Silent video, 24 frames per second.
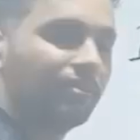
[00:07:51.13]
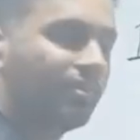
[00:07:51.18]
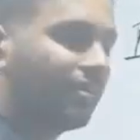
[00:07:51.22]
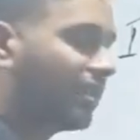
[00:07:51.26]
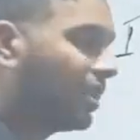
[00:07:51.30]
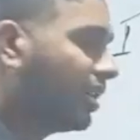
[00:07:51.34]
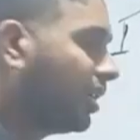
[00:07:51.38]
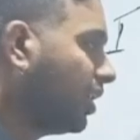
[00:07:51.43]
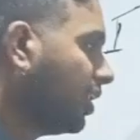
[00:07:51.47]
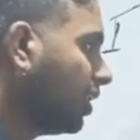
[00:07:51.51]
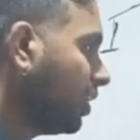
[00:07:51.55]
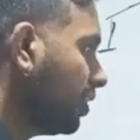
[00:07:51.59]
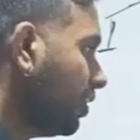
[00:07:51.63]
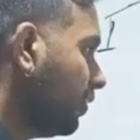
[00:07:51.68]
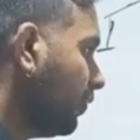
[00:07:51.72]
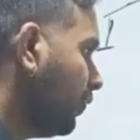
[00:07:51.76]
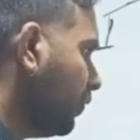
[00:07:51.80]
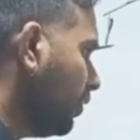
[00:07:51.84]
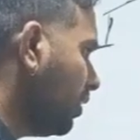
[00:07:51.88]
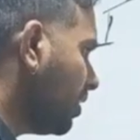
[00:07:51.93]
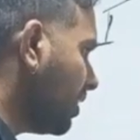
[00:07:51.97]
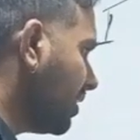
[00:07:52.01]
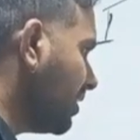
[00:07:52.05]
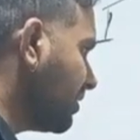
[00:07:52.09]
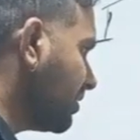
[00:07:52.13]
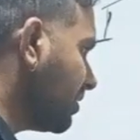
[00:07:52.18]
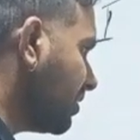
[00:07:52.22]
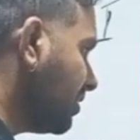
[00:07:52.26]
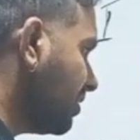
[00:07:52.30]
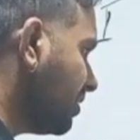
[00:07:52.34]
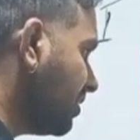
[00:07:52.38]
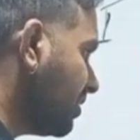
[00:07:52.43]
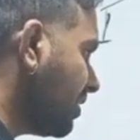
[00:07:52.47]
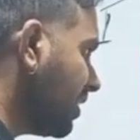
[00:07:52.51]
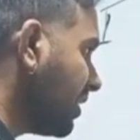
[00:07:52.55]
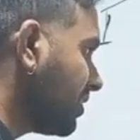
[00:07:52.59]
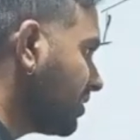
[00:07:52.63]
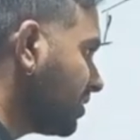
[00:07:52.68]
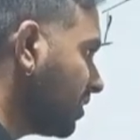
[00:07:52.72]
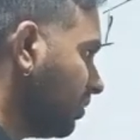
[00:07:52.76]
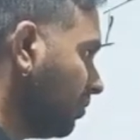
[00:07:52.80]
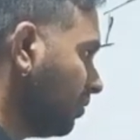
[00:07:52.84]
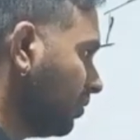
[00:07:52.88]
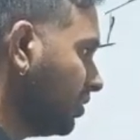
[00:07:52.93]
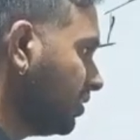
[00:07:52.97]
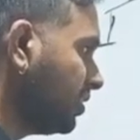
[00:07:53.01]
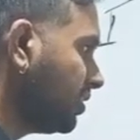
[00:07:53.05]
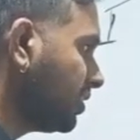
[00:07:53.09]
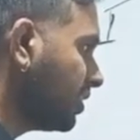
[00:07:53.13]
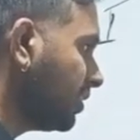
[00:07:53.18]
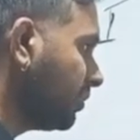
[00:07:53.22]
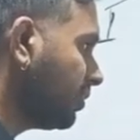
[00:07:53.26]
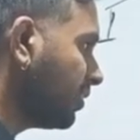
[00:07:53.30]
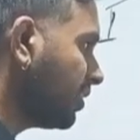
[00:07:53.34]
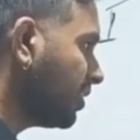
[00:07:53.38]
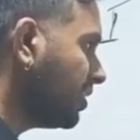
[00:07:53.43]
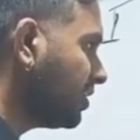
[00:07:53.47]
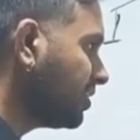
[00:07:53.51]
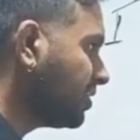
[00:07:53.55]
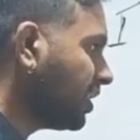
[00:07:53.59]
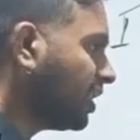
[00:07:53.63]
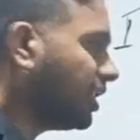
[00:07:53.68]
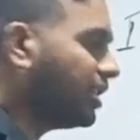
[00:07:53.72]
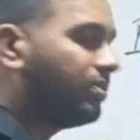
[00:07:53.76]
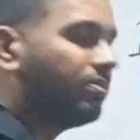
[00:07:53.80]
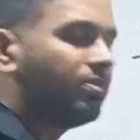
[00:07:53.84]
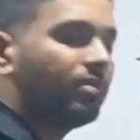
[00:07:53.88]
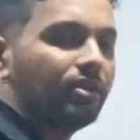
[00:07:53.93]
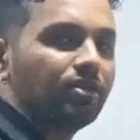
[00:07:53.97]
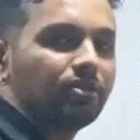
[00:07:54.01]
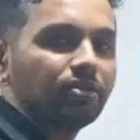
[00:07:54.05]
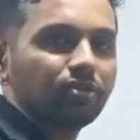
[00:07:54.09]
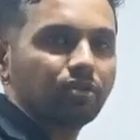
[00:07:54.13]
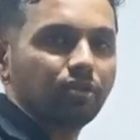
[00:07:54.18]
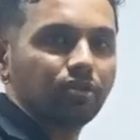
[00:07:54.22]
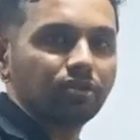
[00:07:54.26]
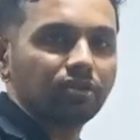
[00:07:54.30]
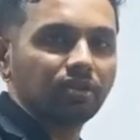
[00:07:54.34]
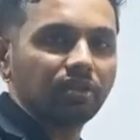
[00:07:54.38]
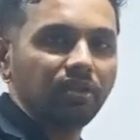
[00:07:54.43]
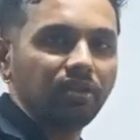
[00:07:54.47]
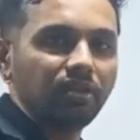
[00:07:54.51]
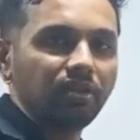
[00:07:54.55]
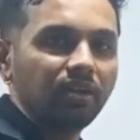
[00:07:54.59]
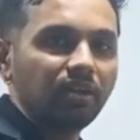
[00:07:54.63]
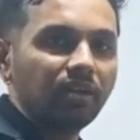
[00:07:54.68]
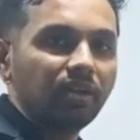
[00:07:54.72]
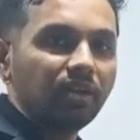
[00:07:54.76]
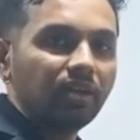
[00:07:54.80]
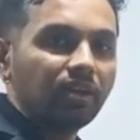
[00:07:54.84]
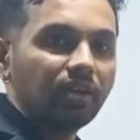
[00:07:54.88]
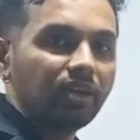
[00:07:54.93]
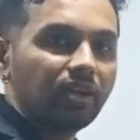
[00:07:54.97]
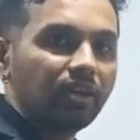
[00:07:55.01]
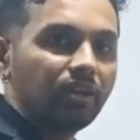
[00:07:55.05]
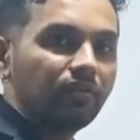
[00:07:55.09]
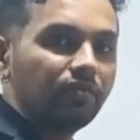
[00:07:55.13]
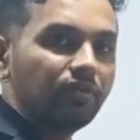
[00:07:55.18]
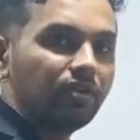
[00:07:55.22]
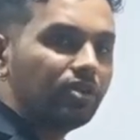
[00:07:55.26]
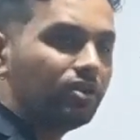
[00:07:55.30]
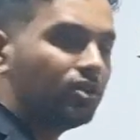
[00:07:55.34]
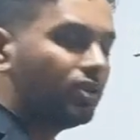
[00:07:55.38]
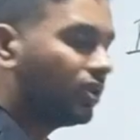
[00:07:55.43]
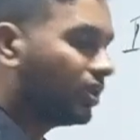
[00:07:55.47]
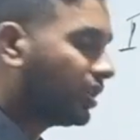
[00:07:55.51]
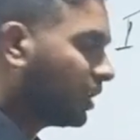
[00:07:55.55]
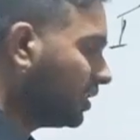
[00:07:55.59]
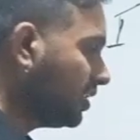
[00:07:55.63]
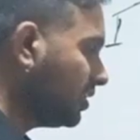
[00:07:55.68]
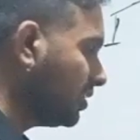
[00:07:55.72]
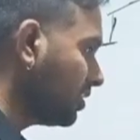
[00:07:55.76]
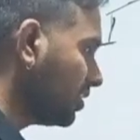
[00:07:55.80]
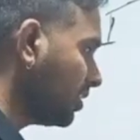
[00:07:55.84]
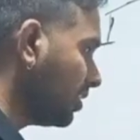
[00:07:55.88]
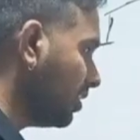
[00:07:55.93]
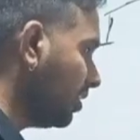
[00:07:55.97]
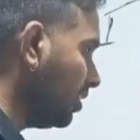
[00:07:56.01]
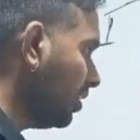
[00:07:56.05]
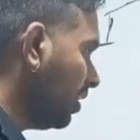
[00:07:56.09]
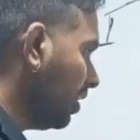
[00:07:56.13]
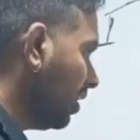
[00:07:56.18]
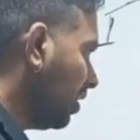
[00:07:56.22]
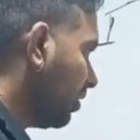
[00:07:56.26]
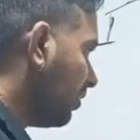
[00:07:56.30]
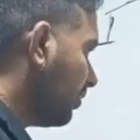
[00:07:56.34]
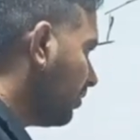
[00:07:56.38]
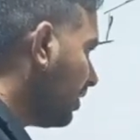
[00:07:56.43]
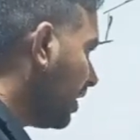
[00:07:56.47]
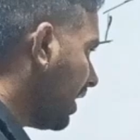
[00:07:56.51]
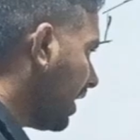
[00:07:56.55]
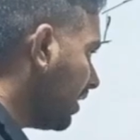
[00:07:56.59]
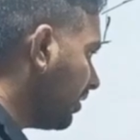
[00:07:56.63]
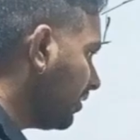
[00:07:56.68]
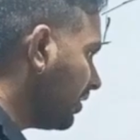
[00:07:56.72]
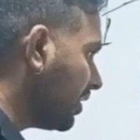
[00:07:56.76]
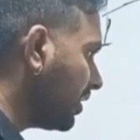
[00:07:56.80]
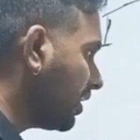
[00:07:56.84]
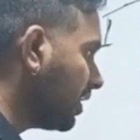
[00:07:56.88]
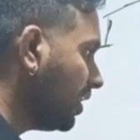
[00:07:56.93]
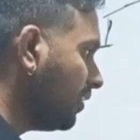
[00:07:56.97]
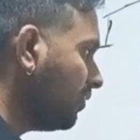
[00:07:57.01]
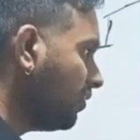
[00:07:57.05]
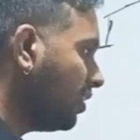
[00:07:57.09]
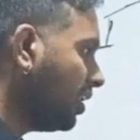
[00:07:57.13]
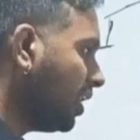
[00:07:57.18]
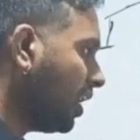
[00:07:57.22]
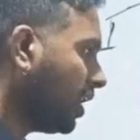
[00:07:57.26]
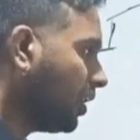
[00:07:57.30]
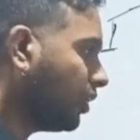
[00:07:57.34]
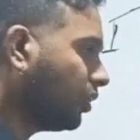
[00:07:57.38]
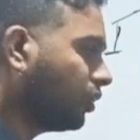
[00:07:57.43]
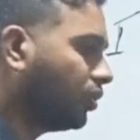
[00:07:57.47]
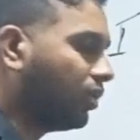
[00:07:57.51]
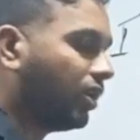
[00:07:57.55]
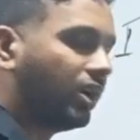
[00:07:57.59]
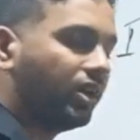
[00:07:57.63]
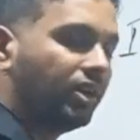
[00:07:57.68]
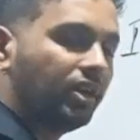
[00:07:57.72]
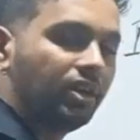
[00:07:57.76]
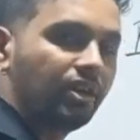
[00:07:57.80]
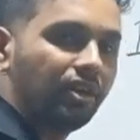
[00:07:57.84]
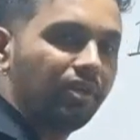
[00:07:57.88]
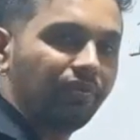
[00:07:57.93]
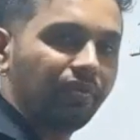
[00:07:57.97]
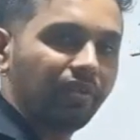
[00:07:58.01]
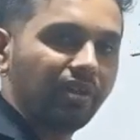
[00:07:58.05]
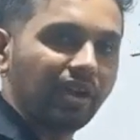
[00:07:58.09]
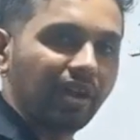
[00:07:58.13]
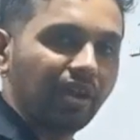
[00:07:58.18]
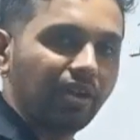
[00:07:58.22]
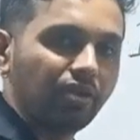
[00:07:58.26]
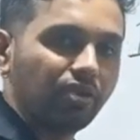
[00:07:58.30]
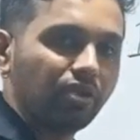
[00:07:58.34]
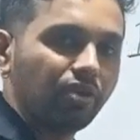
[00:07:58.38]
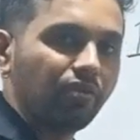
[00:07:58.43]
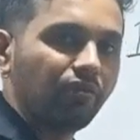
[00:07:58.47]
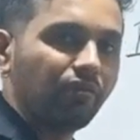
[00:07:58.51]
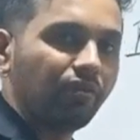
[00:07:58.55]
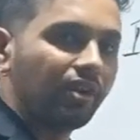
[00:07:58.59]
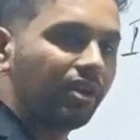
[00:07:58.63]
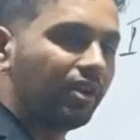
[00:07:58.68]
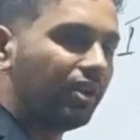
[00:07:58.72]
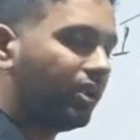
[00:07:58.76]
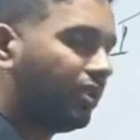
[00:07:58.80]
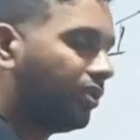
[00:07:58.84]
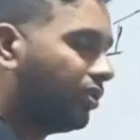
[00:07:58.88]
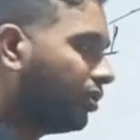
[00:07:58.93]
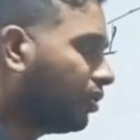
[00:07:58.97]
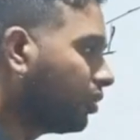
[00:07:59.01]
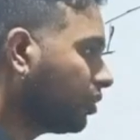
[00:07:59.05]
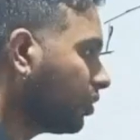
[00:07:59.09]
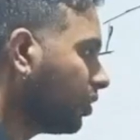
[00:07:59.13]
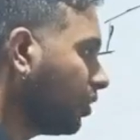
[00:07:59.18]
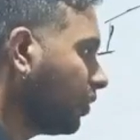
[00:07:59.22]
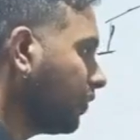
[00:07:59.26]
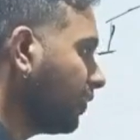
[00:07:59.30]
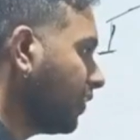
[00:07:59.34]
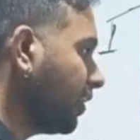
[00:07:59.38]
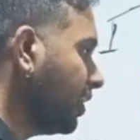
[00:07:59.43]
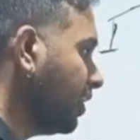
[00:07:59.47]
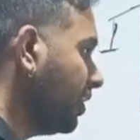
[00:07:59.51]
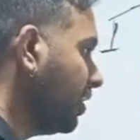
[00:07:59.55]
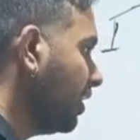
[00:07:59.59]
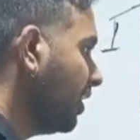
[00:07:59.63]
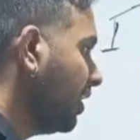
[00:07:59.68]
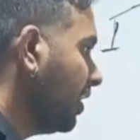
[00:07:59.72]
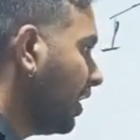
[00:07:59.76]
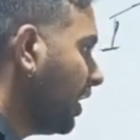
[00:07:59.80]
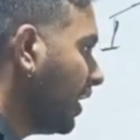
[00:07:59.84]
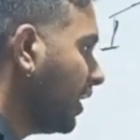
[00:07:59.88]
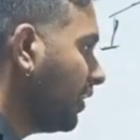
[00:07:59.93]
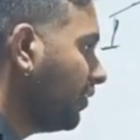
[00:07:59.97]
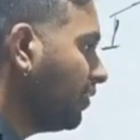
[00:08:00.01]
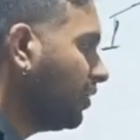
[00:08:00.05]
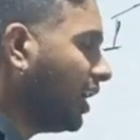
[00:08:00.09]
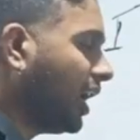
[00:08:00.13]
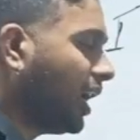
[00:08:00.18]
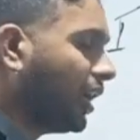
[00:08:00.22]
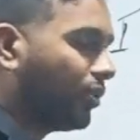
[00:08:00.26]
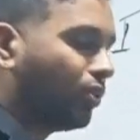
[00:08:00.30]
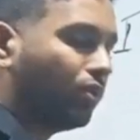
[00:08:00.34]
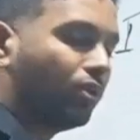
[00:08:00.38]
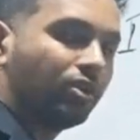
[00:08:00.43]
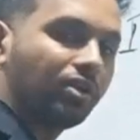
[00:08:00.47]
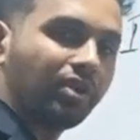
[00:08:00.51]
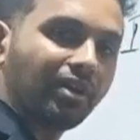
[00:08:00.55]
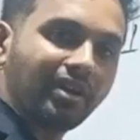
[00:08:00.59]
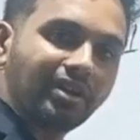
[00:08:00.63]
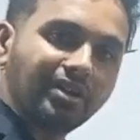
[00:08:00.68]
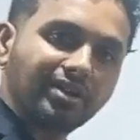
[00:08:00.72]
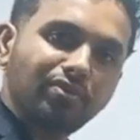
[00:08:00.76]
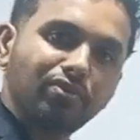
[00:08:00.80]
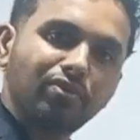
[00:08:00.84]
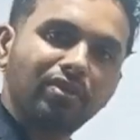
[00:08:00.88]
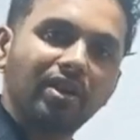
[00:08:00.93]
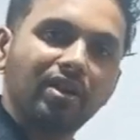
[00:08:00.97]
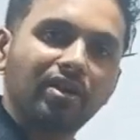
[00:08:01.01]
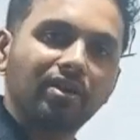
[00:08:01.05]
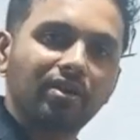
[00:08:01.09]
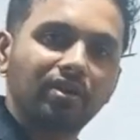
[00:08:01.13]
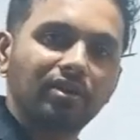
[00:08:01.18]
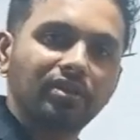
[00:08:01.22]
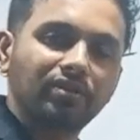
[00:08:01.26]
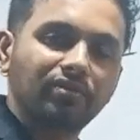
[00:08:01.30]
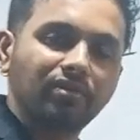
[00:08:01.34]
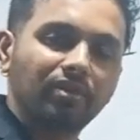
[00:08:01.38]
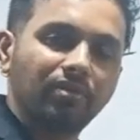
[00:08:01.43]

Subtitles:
Okay. If we consider this example, it's typical JEE mains question in which you can see we have to identify electrophile and nucleophile and we have to transfer electrons